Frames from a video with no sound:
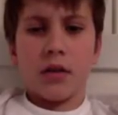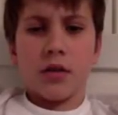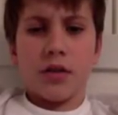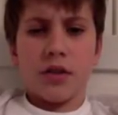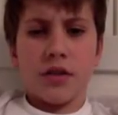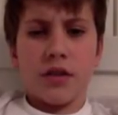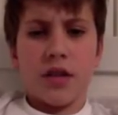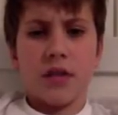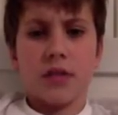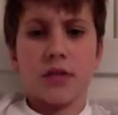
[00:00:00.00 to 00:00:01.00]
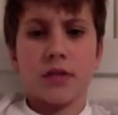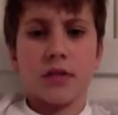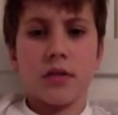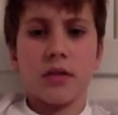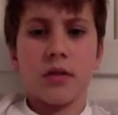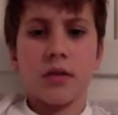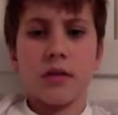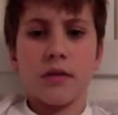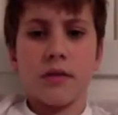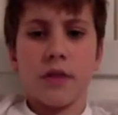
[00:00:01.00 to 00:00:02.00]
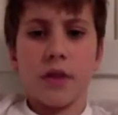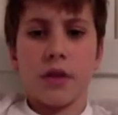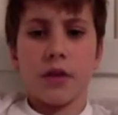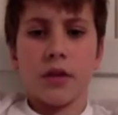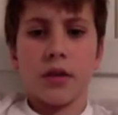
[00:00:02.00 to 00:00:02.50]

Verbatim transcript: Jesus, he looks very odd.